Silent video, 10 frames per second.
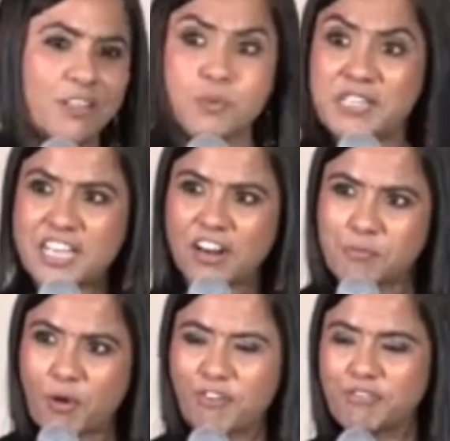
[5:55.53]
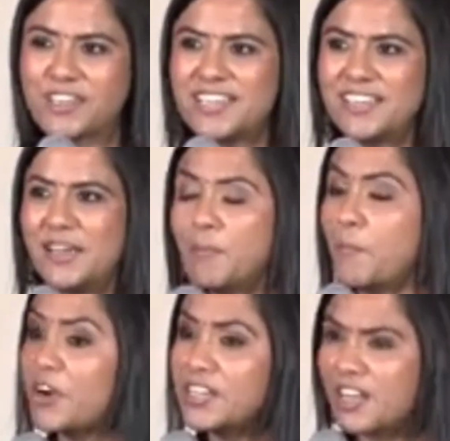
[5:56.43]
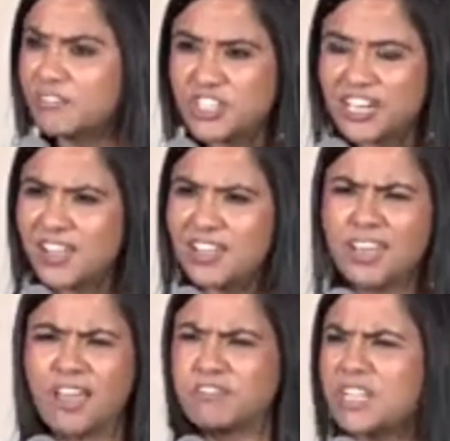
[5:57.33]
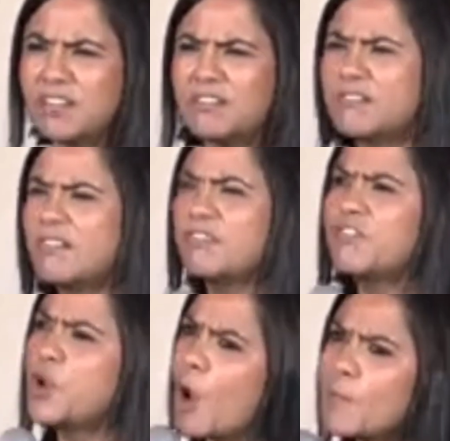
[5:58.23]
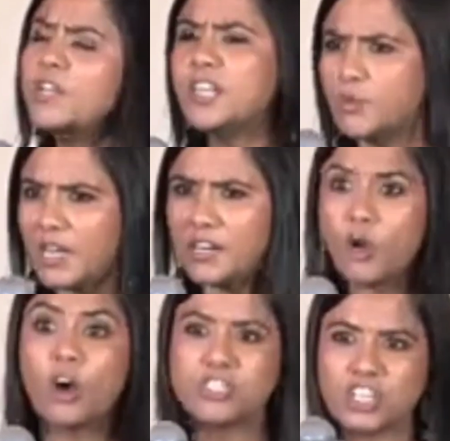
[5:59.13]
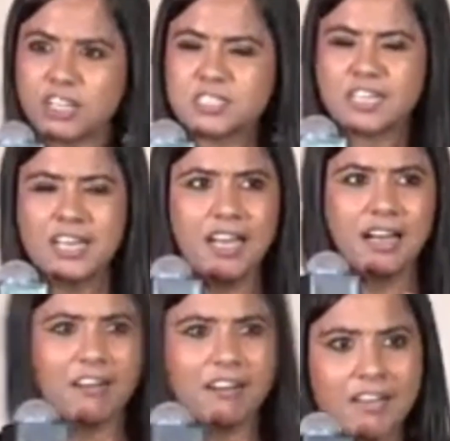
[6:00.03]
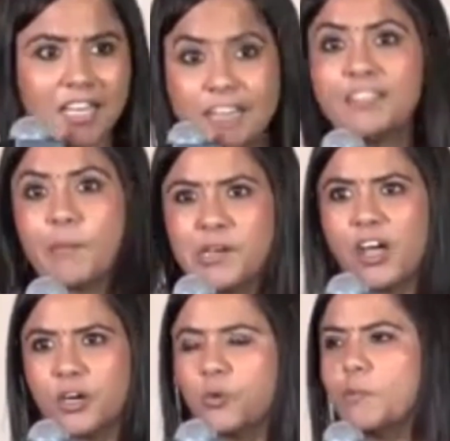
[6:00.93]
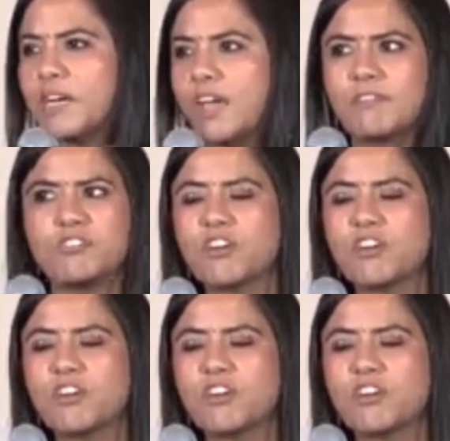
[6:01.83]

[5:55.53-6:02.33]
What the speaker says: Sweet Karam Coffee, Modern Love Chennai have done phenomenally well, not just in Tamil Nadu, but have